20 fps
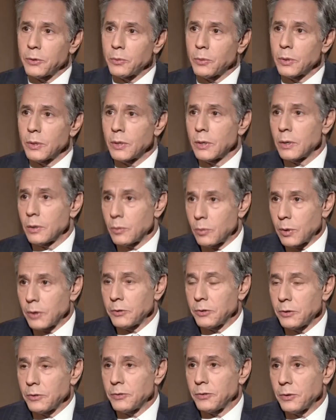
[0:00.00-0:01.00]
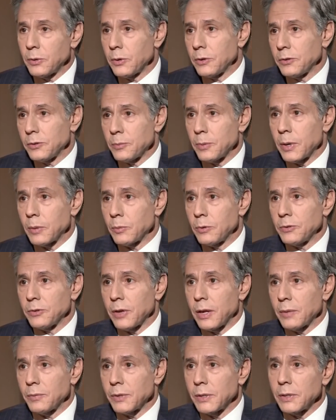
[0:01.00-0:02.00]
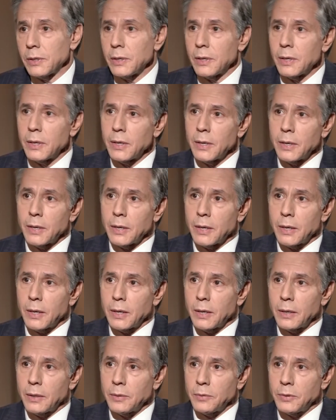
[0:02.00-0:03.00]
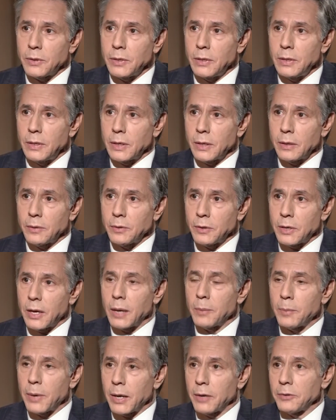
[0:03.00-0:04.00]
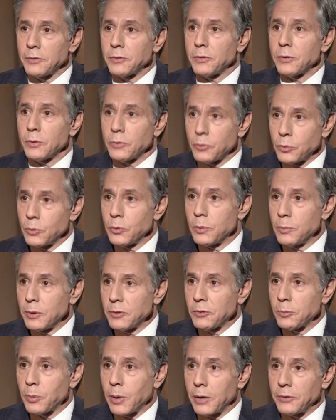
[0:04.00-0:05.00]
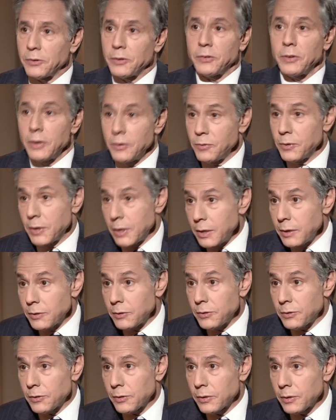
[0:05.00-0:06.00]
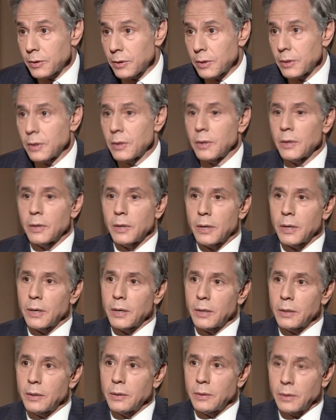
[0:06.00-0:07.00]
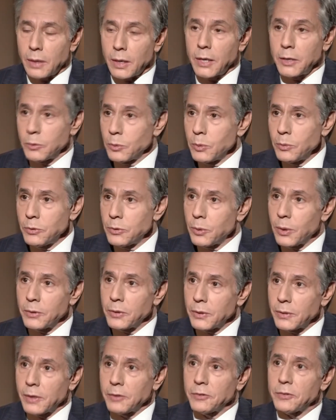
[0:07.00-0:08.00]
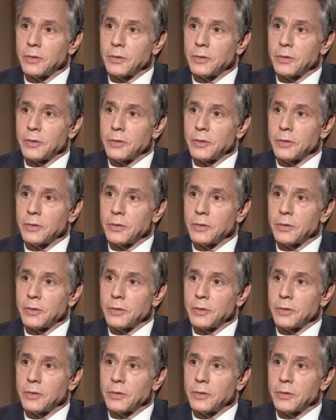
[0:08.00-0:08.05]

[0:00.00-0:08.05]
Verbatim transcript: whether Russia is serious about resolving uh, the, uh, the Donbass through the Minsk process. If it is, uh, I agree with you. I think